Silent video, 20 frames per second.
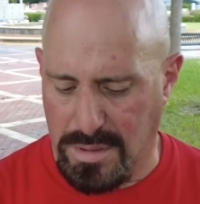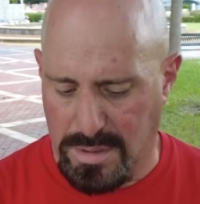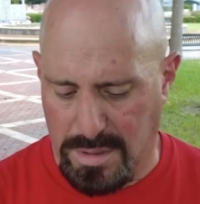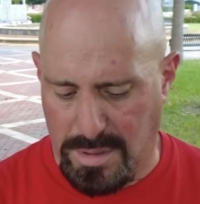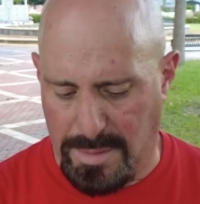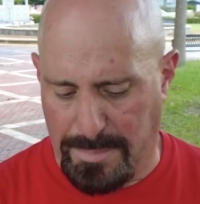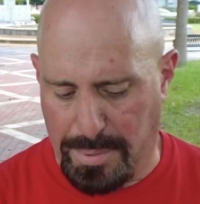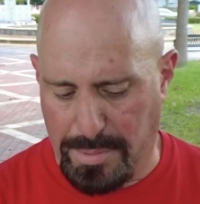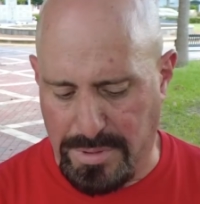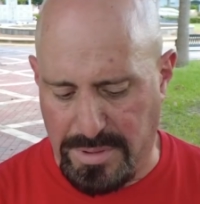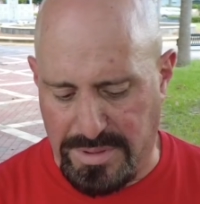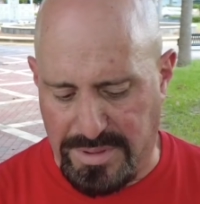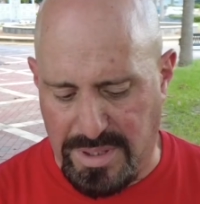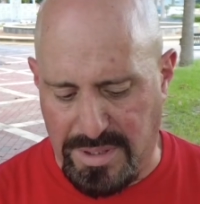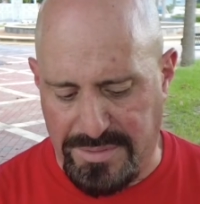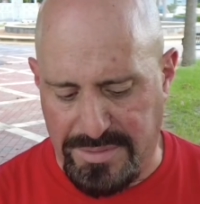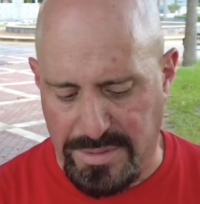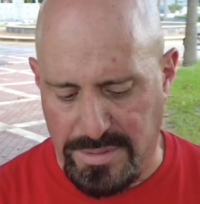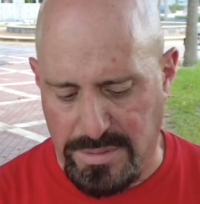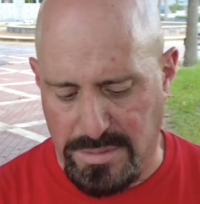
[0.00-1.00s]
Uh, pretty
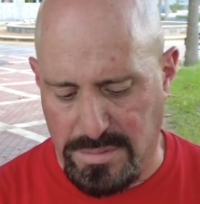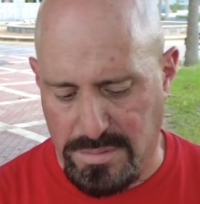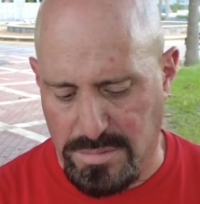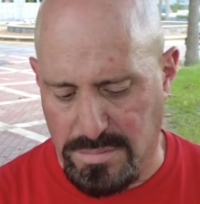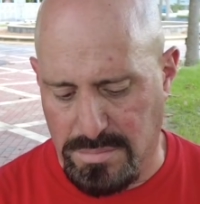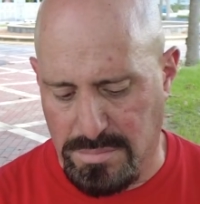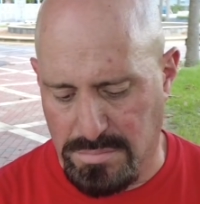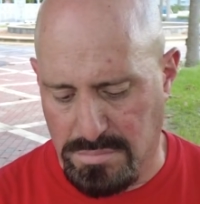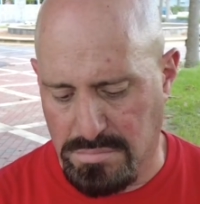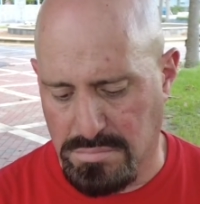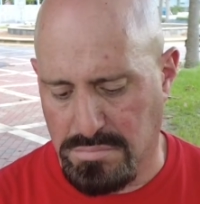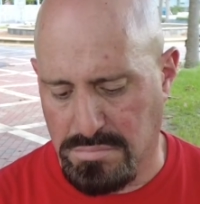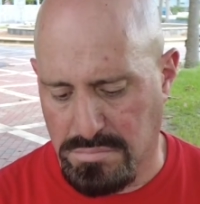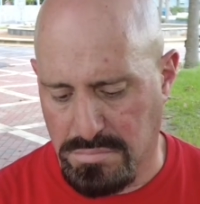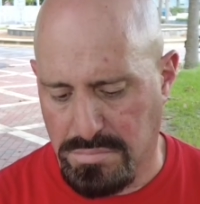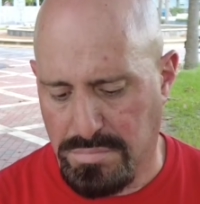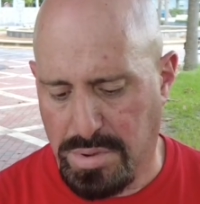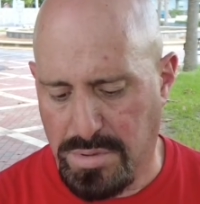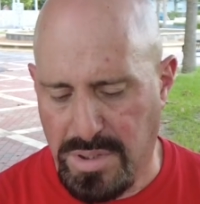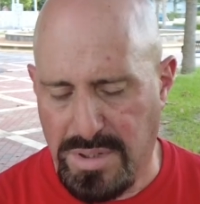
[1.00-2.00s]
decent,
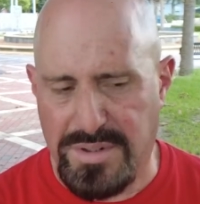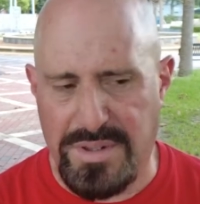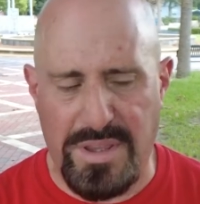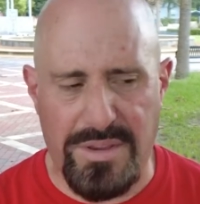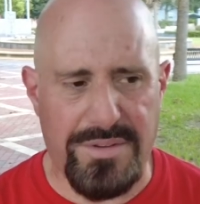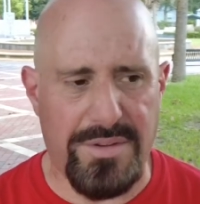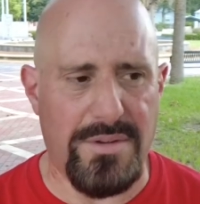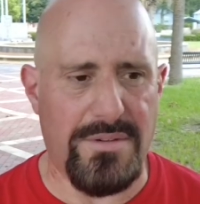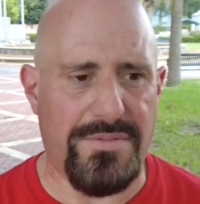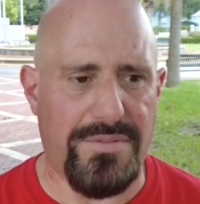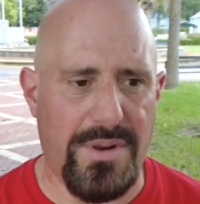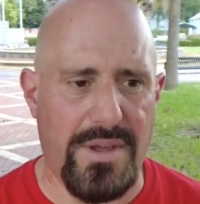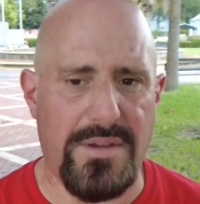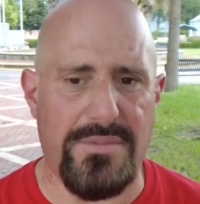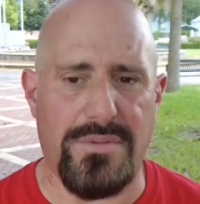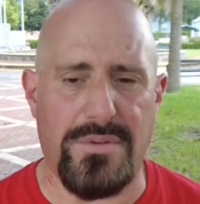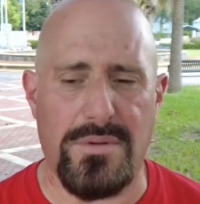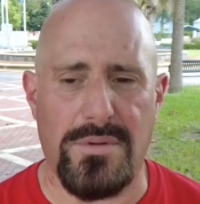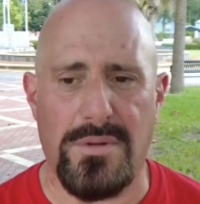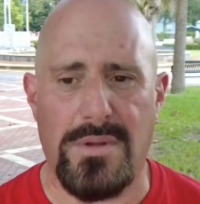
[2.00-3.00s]
pretty decent
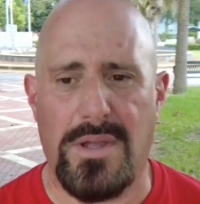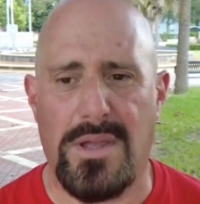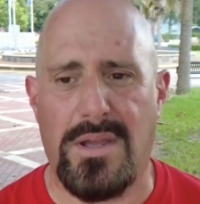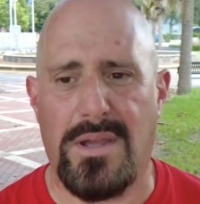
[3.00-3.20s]
flavor.